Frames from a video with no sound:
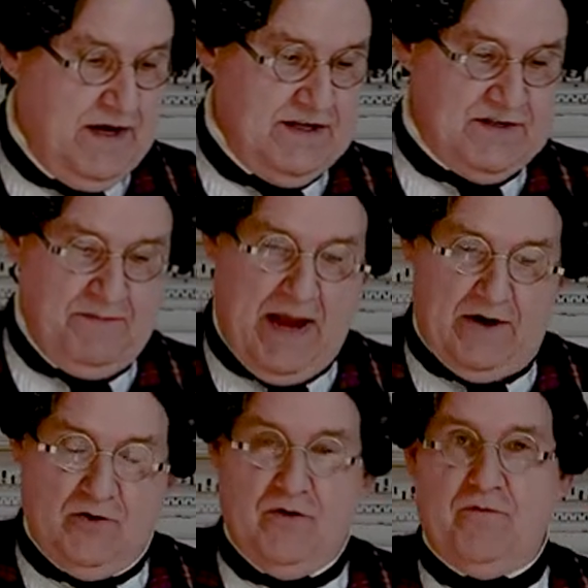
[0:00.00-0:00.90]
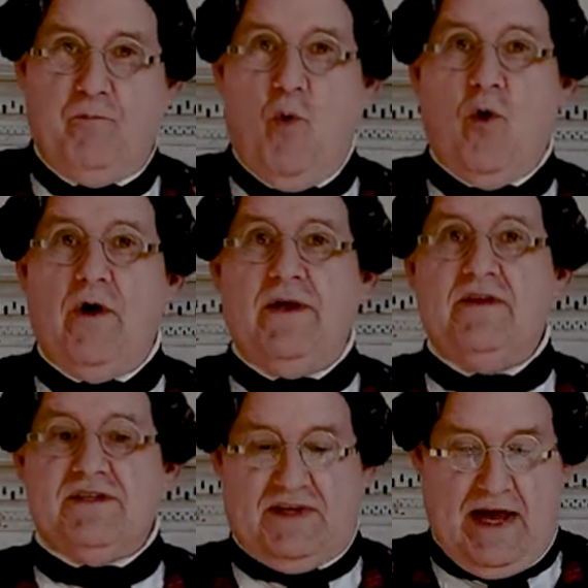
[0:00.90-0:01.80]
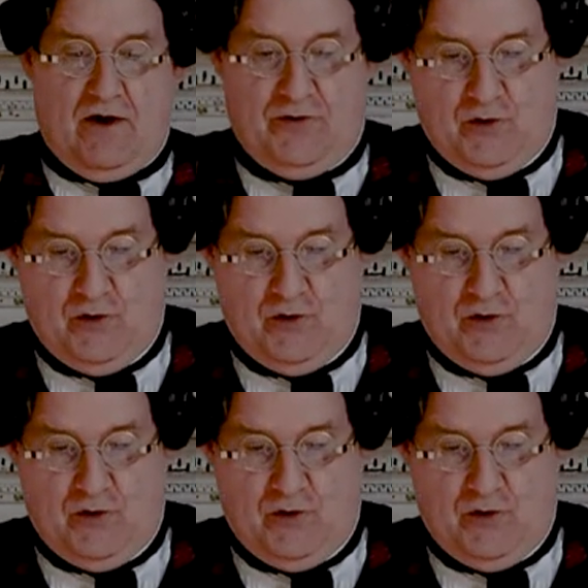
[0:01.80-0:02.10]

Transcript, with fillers: is a matter of pouring this out or